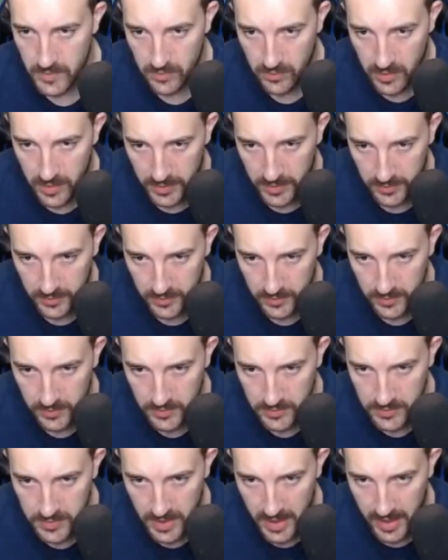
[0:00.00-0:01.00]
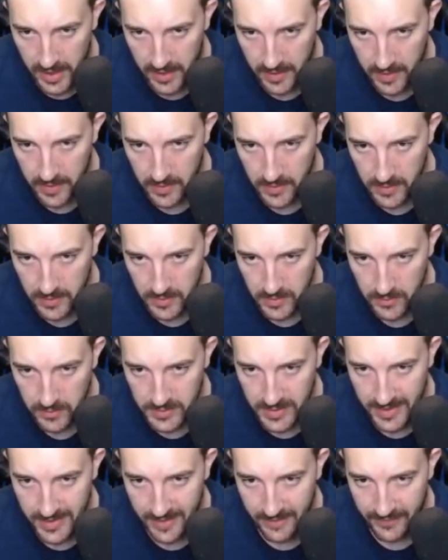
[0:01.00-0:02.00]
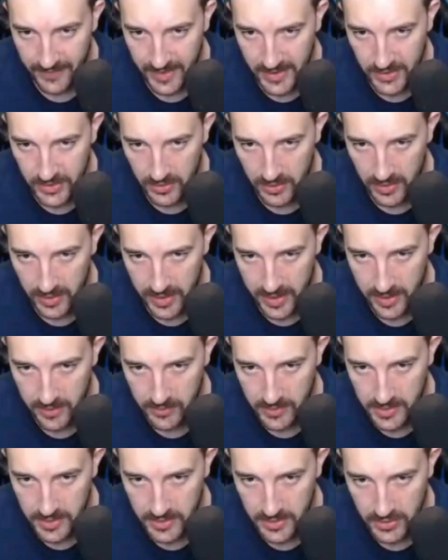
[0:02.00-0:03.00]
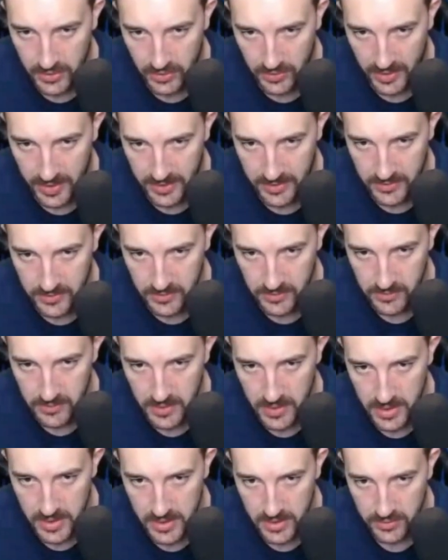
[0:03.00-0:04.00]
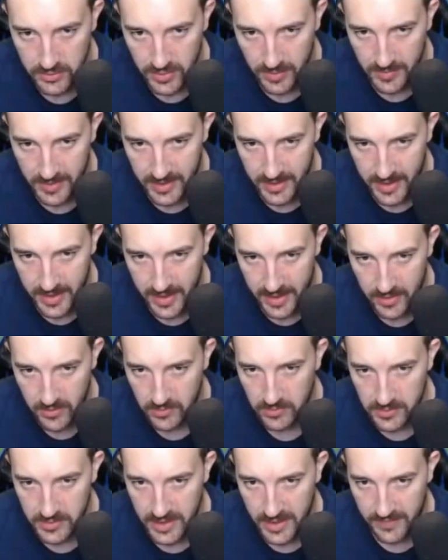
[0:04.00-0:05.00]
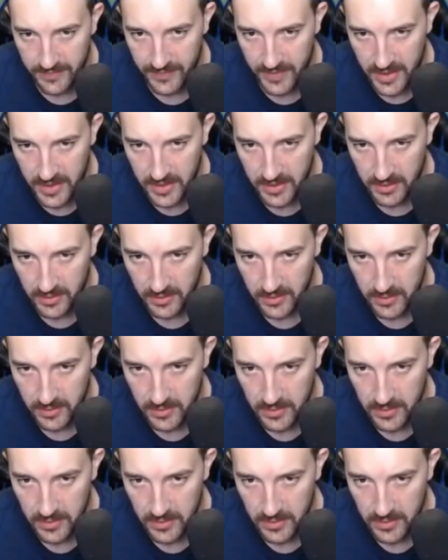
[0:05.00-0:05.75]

All right, Nkunku's there. Take that fake shot there with the shot cancel. Dribbling and out. Take the fake.